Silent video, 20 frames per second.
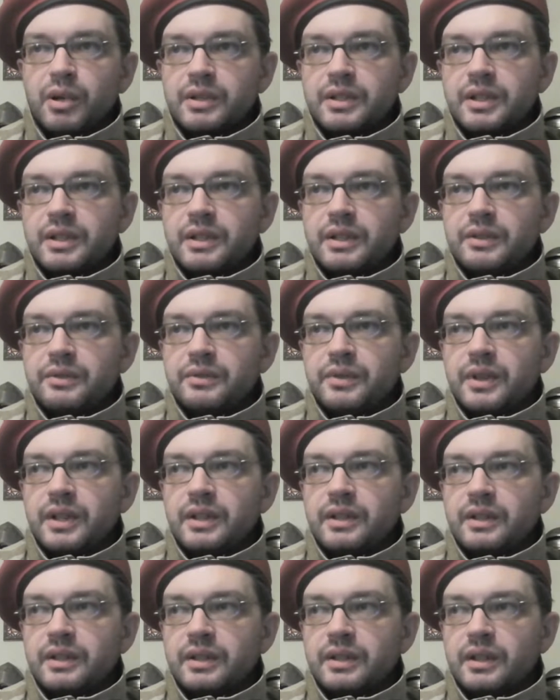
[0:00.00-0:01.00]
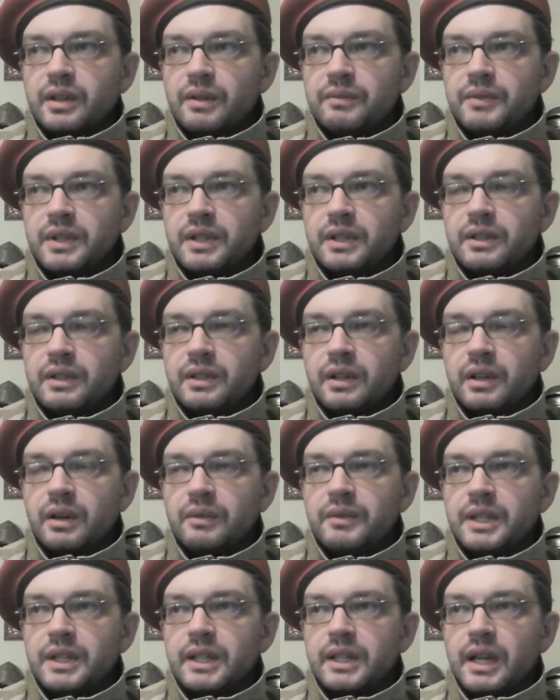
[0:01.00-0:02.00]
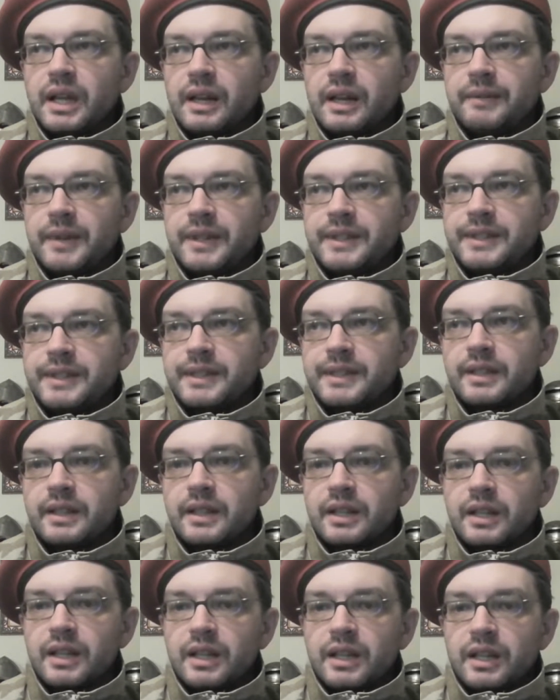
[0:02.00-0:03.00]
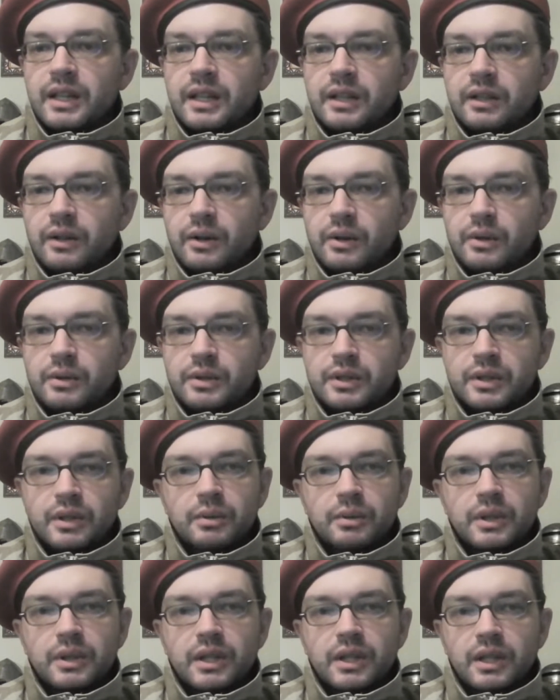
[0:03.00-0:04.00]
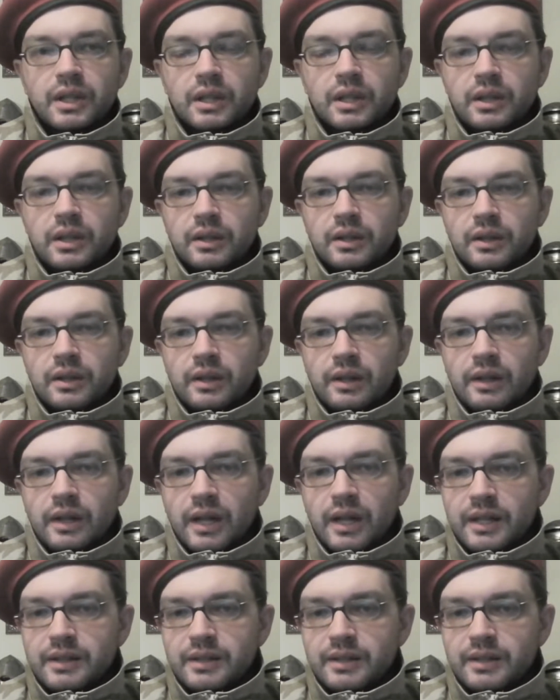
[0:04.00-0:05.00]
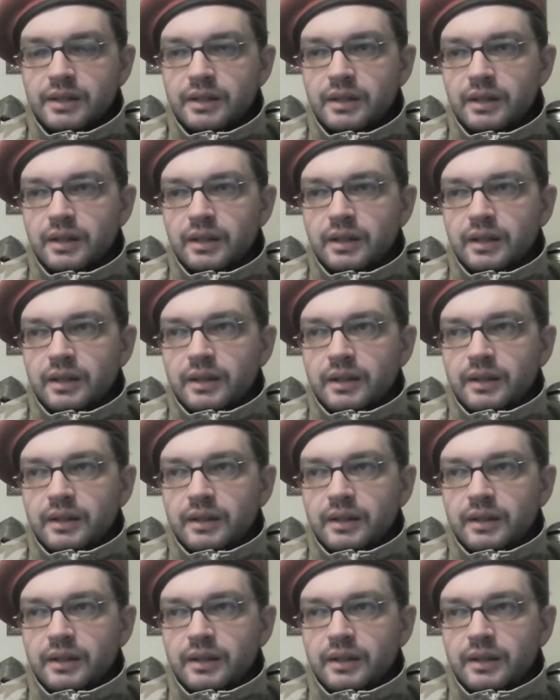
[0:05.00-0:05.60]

positive and comedic elements in also the less